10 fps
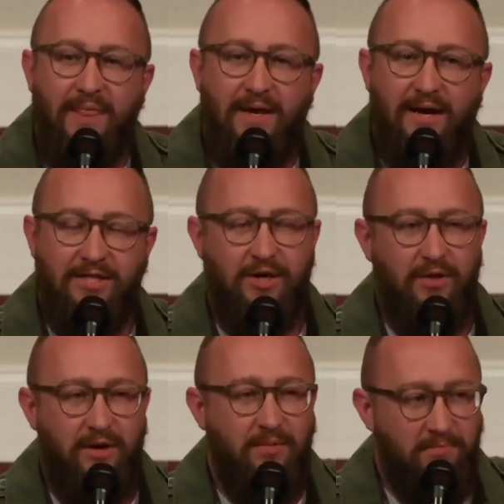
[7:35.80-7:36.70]
And so
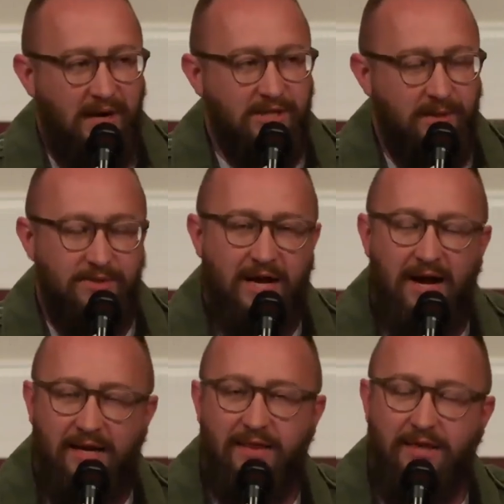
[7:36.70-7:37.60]
the Muslims
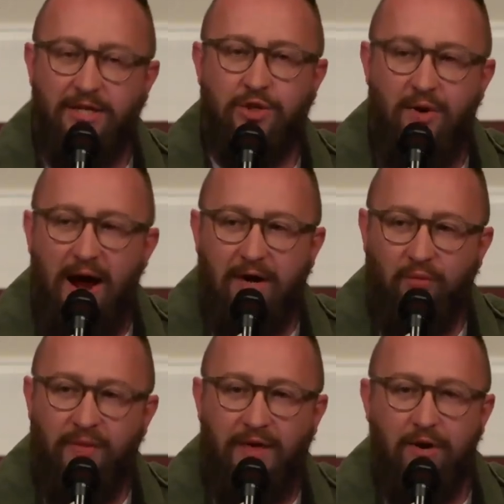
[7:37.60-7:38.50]
kind of get this right
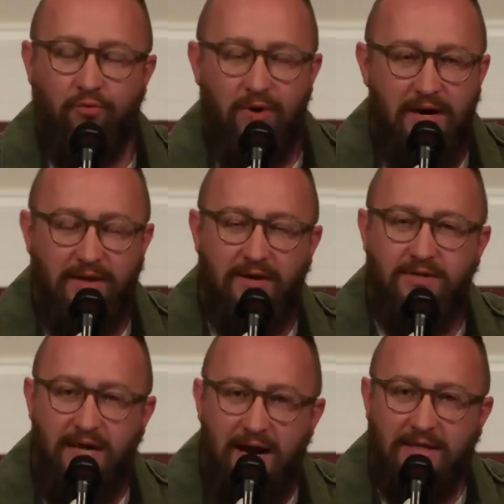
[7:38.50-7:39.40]
when they read their
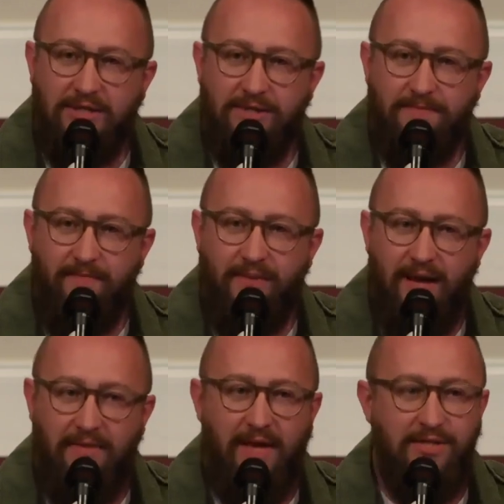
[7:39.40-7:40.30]
text
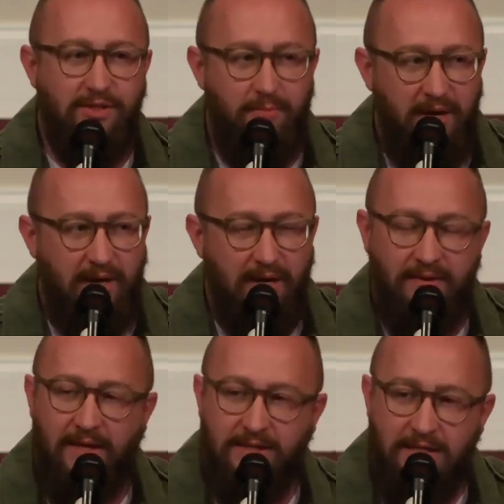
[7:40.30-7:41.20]
and they speak it
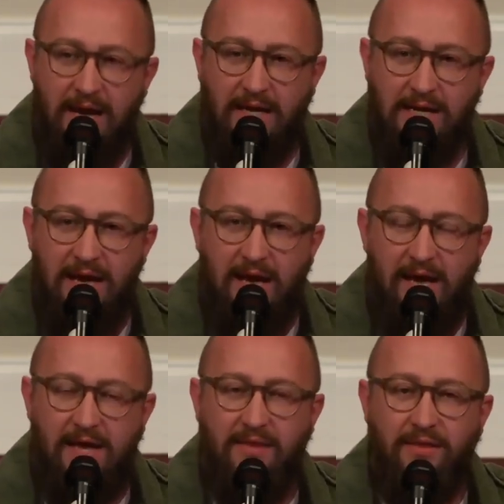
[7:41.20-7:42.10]
and they say it
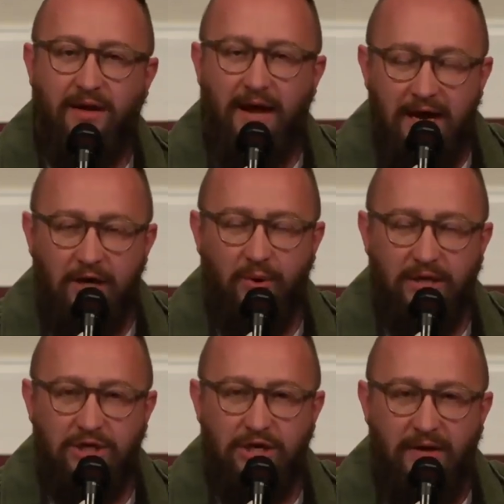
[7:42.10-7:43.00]
in the
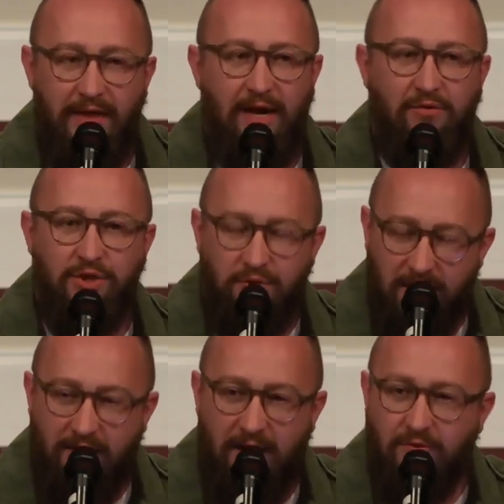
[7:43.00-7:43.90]
language that it was
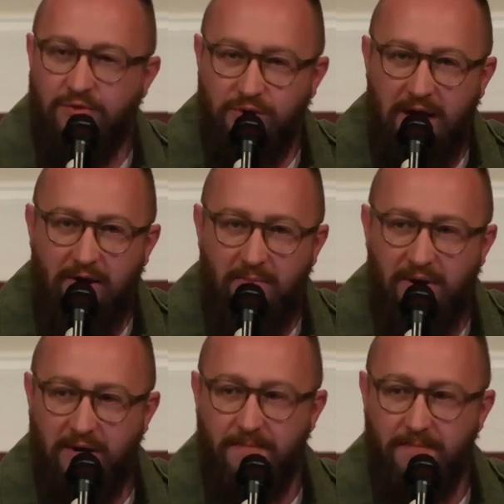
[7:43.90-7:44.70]
written in, which was Arabic.